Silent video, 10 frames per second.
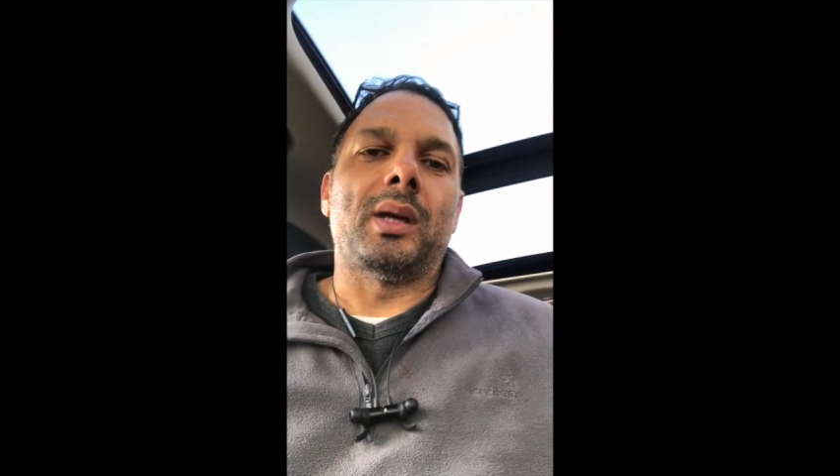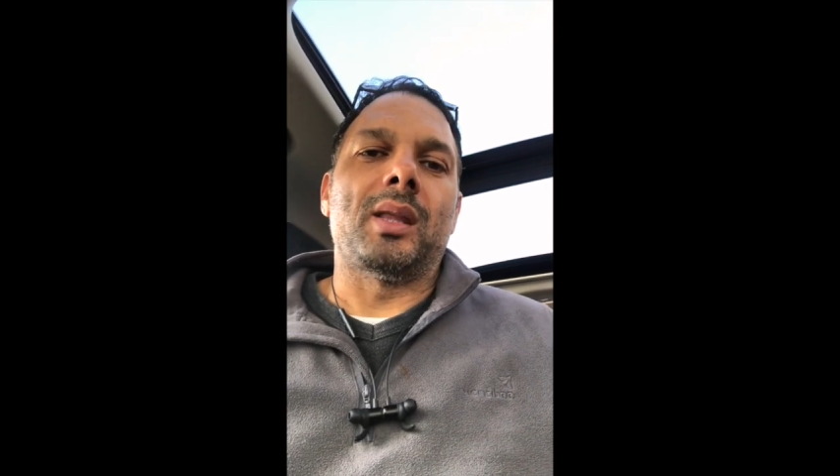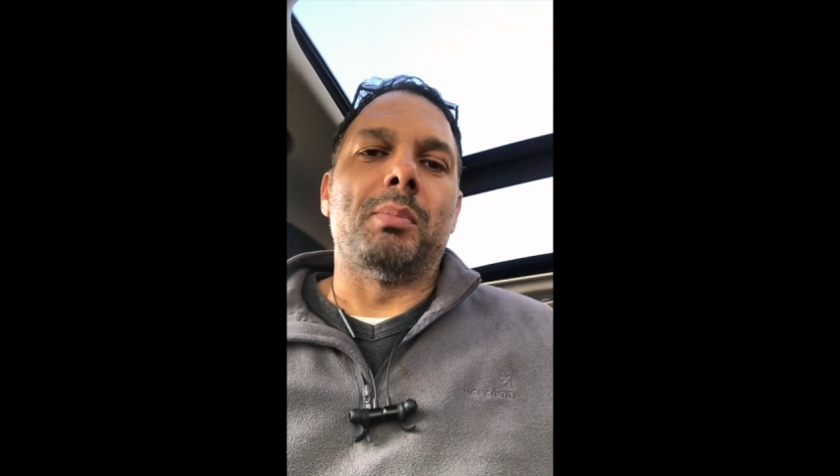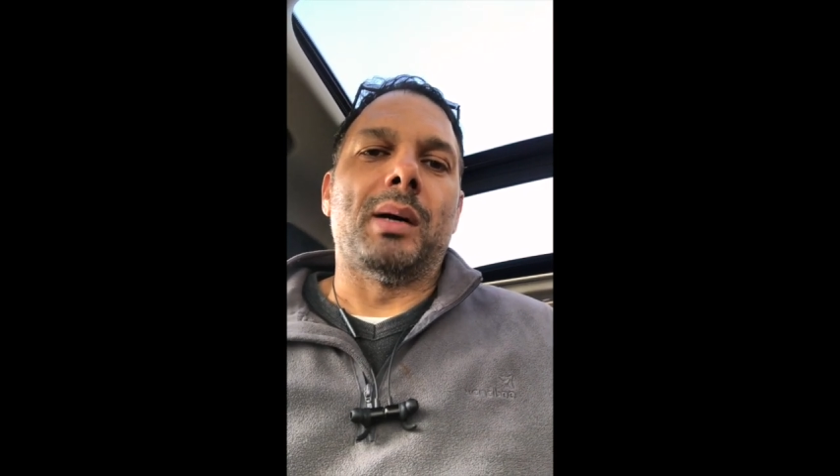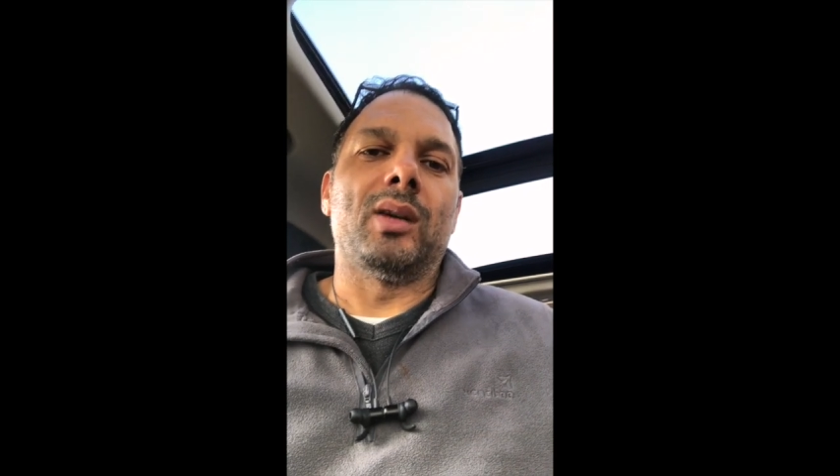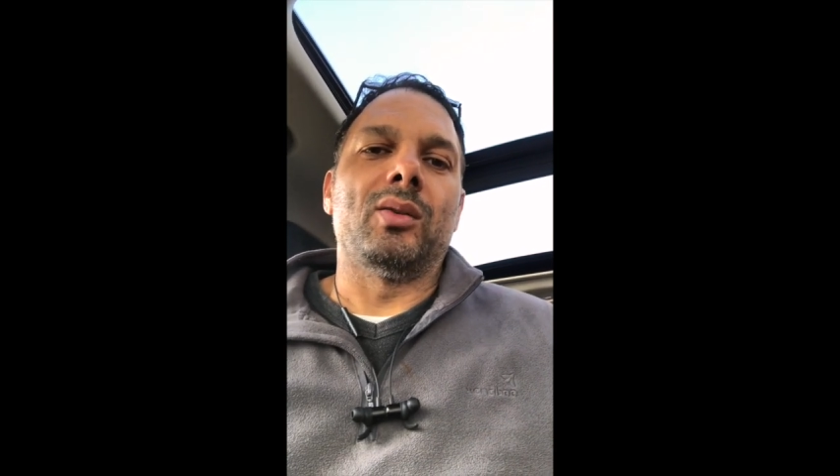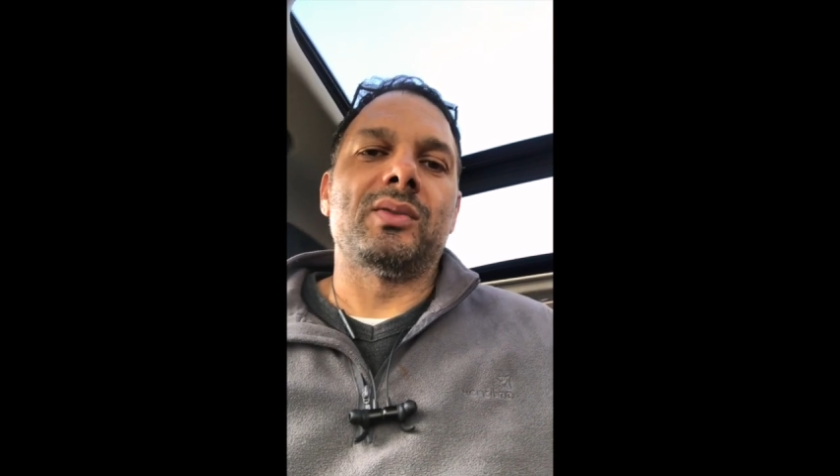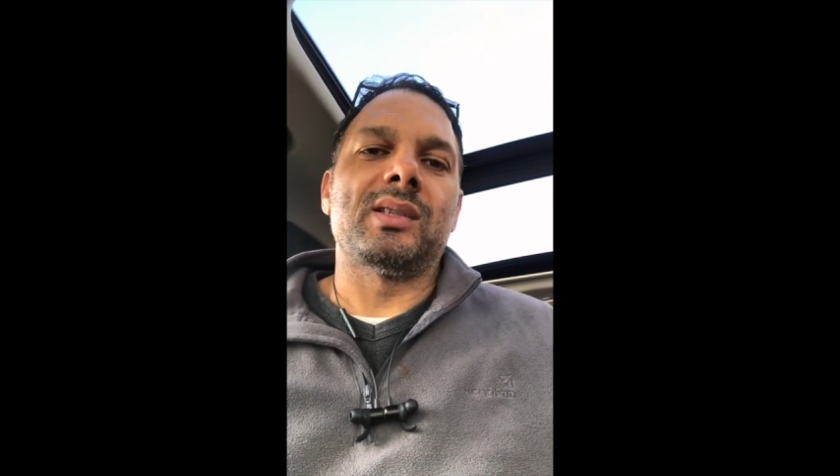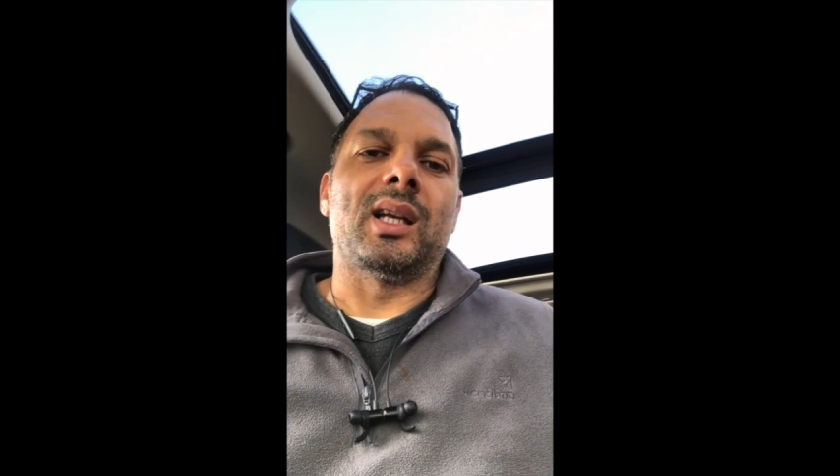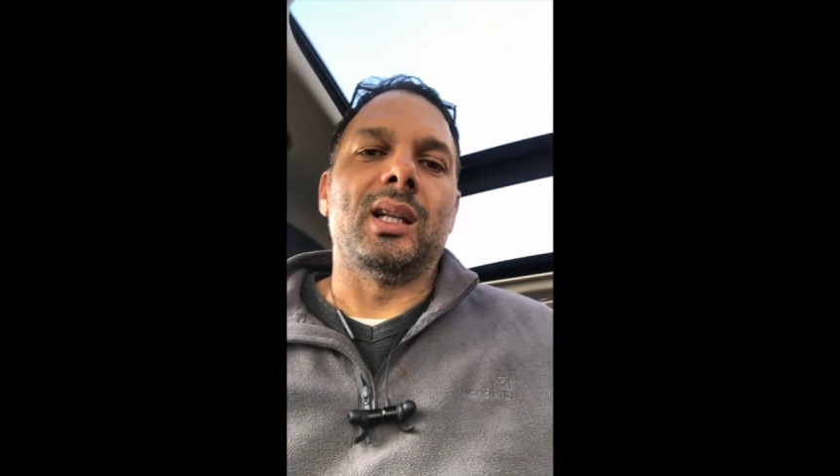the bug of
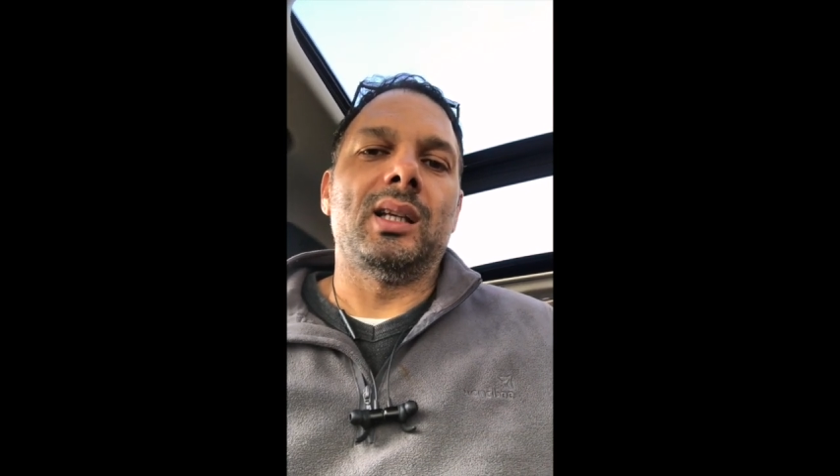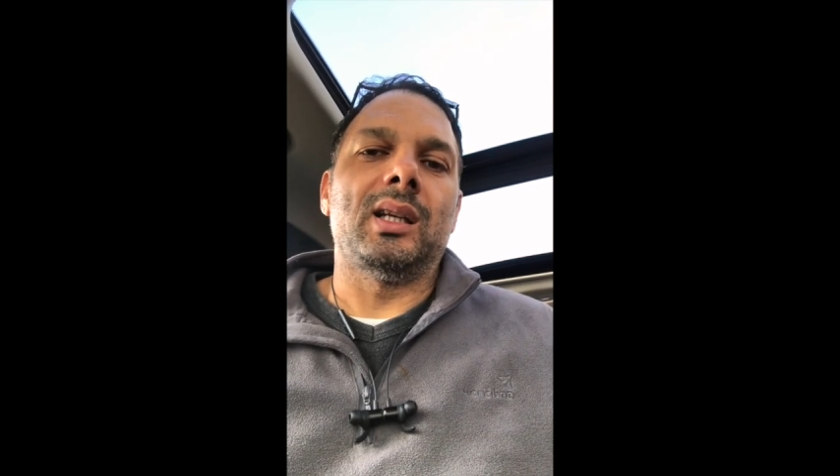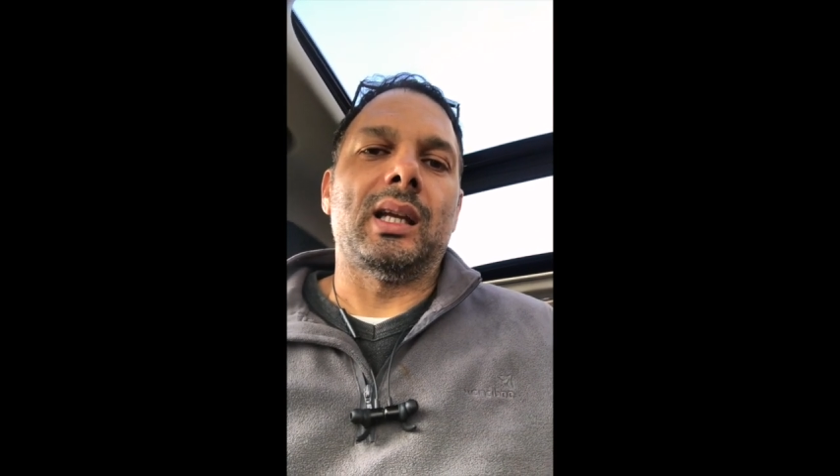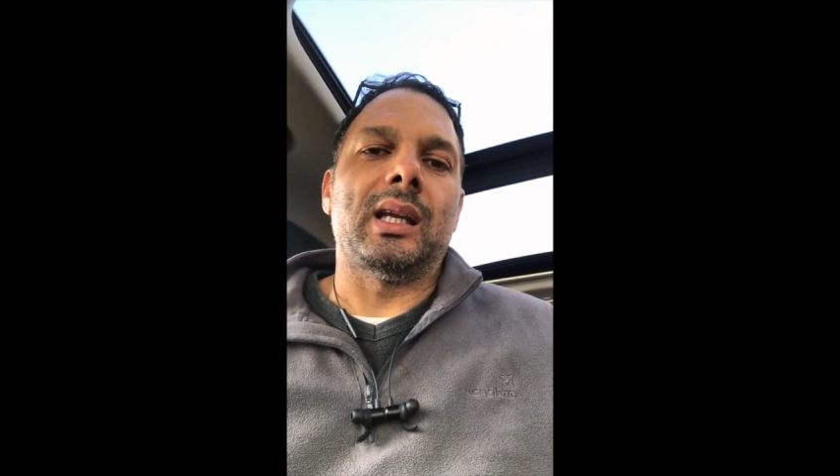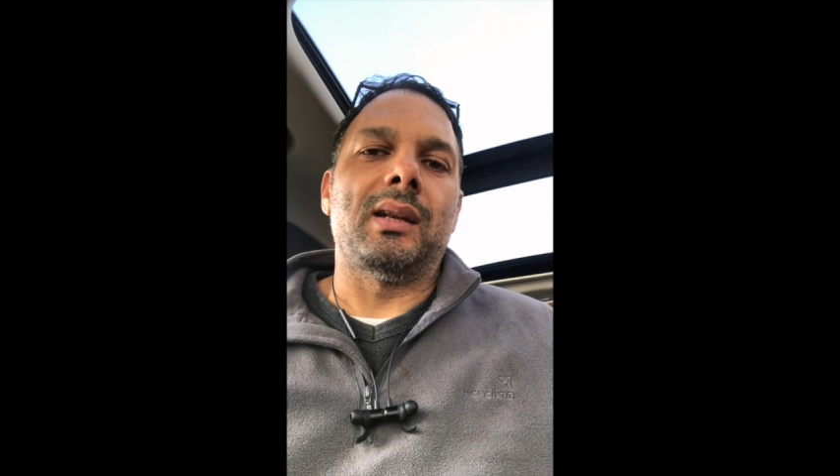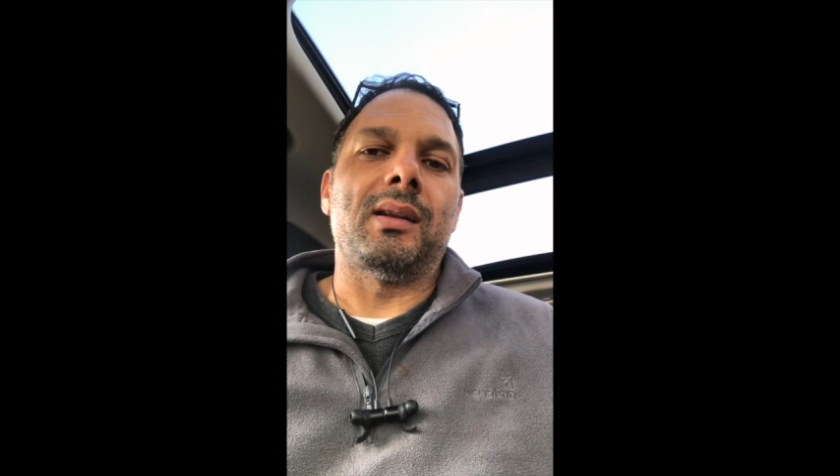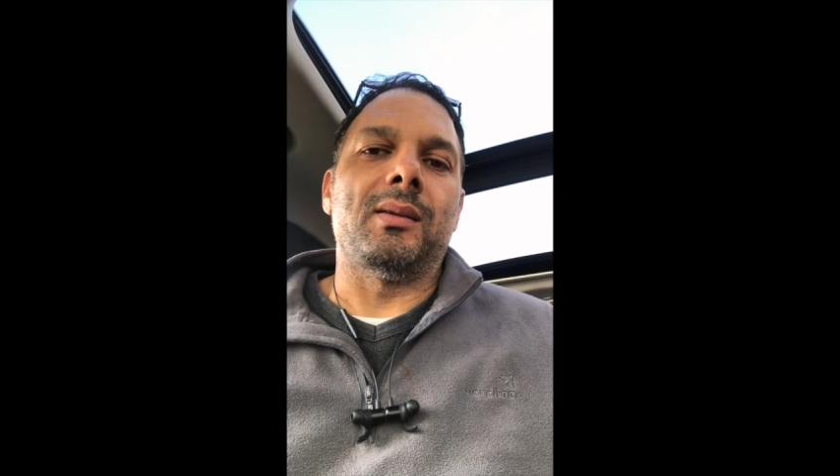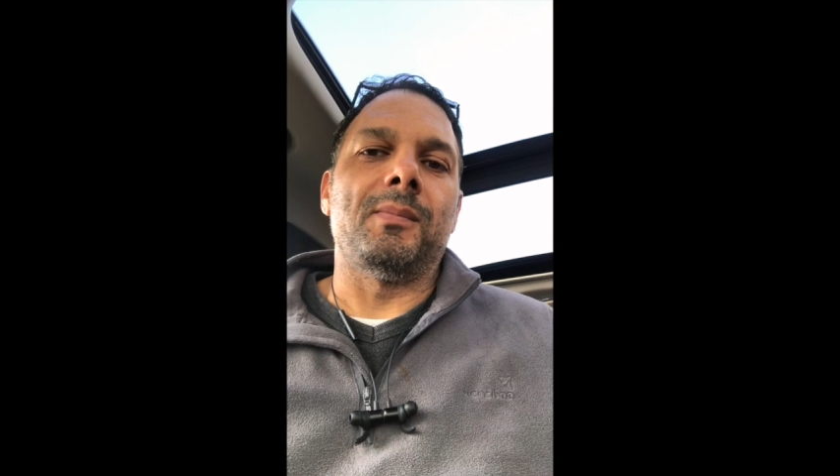sailing and